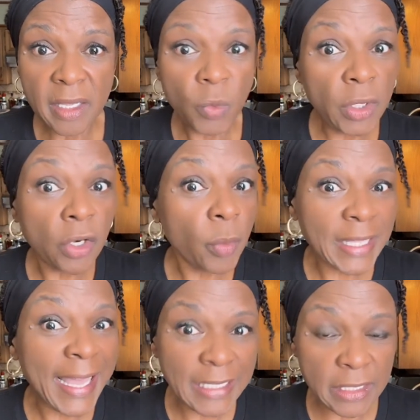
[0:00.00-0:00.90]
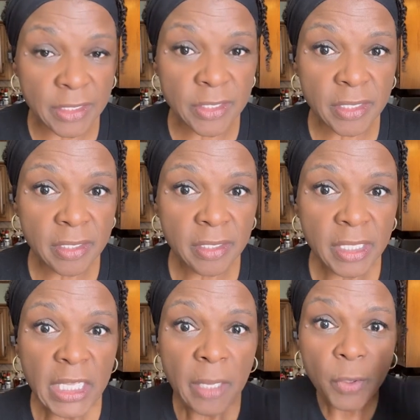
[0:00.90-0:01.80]
We don't know what that is,
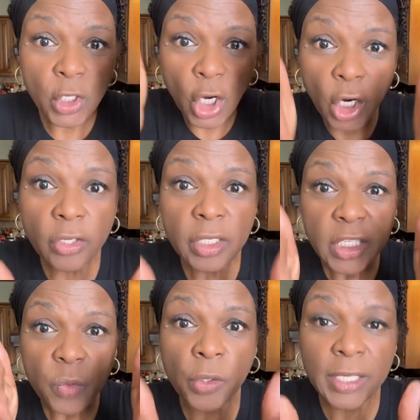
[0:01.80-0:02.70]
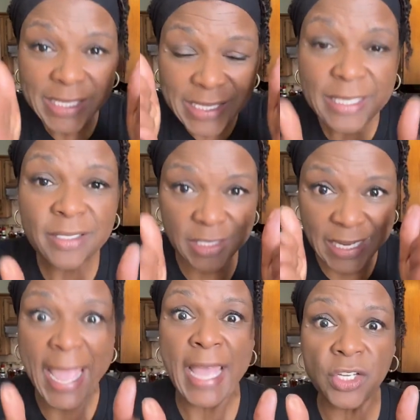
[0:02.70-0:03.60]
but currently we're in this
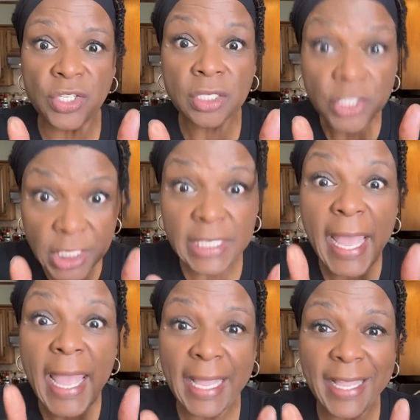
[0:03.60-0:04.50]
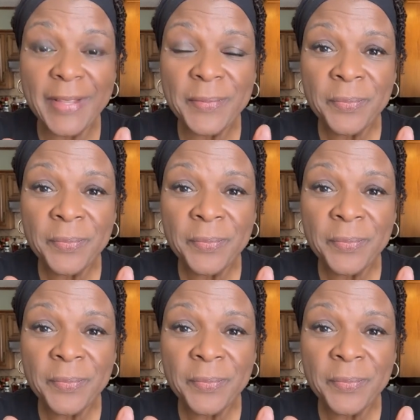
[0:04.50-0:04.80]
dash today.